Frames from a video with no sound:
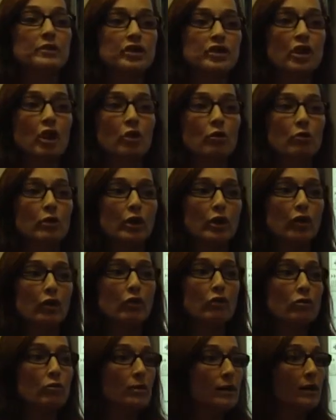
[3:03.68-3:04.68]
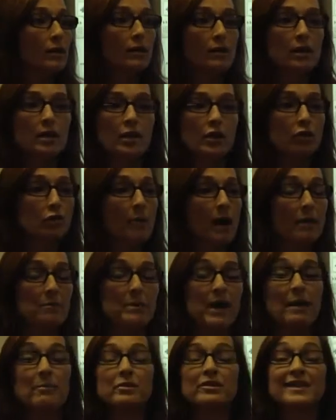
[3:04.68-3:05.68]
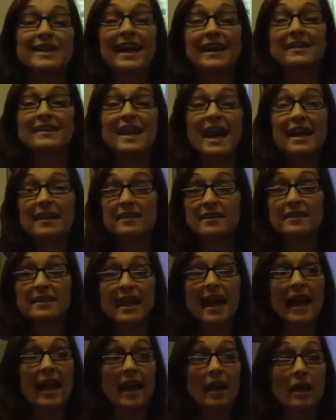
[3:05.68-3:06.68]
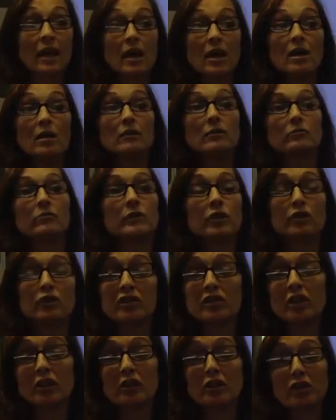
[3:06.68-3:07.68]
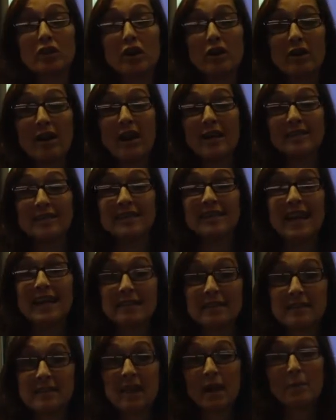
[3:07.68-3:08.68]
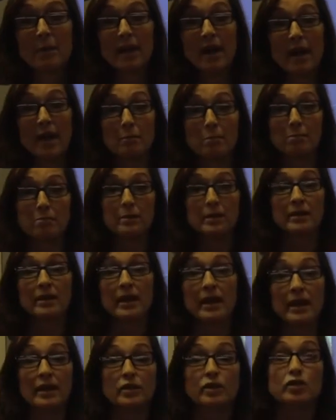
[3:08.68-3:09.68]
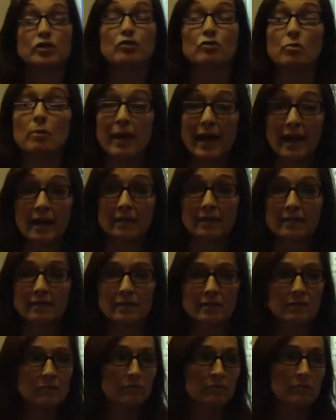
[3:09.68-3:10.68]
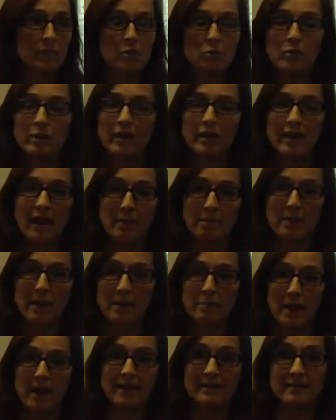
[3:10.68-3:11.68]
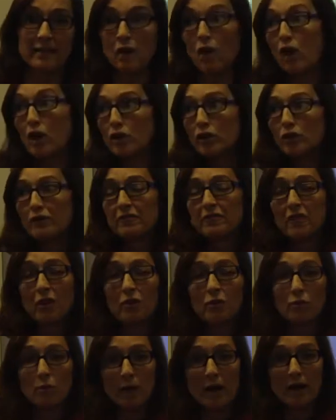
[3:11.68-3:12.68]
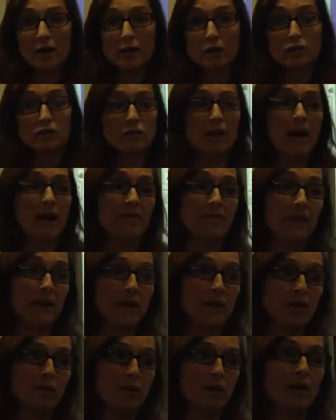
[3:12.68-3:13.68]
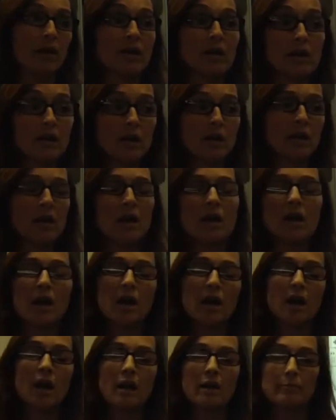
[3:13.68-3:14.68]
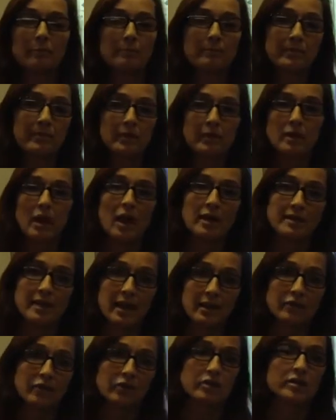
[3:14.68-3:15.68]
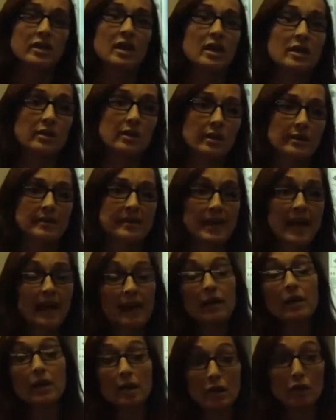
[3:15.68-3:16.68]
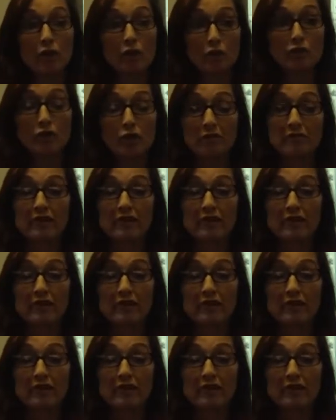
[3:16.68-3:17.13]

So you might be able to get text saying your son or daughter has a test coming up in 2 weeks. Wouldn't that be amazing? On your phone, while you're driving, you could contact your son and say, don't